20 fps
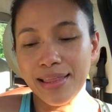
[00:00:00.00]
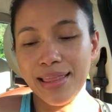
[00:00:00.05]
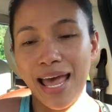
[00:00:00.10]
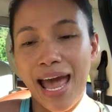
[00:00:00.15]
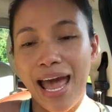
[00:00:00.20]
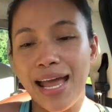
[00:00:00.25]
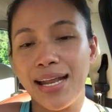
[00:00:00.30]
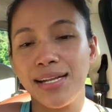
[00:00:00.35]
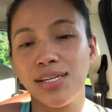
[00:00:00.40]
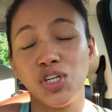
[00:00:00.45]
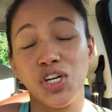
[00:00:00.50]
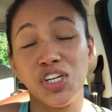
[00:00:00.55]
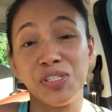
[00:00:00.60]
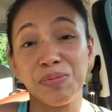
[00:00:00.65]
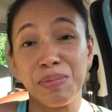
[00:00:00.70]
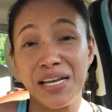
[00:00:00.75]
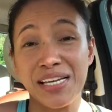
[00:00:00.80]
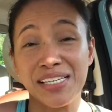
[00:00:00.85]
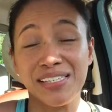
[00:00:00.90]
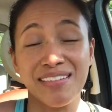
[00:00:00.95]
that she
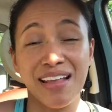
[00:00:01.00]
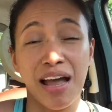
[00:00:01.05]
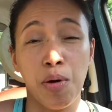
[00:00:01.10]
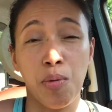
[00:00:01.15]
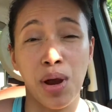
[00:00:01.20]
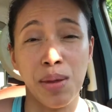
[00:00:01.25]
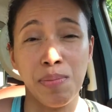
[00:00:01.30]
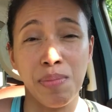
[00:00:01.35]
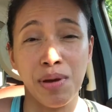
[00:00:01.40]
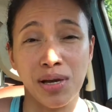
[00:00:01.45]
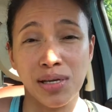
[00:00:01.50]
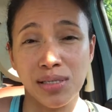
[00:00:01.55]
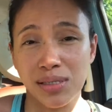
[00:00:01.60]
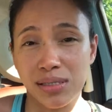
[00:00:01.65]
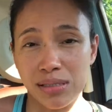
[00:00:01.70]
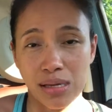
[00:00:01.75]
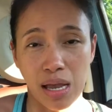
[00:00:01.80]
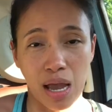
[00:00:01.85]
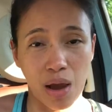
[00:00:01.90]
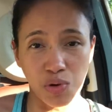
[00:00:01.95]
explains it that way,
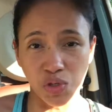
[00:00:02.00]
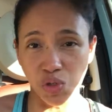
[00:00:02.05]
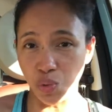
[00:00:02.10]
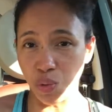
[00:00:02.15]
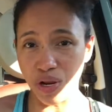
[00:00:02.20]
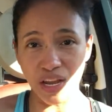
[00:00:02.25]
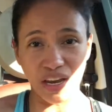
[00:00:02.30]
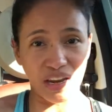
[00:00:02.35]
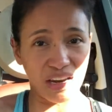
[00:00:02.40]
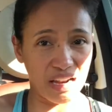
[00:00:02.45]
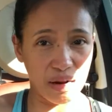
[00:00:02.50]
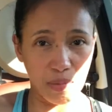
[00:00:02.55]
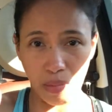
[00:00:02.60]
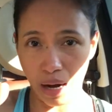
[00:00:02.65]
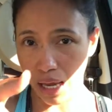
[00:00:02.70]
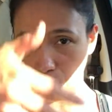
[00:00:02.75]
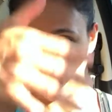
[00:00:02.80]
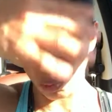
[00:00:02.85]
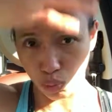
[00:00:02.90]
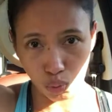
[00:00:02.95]
because I was reading and I'm
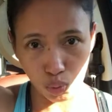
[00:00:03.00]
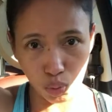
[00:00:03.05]
like,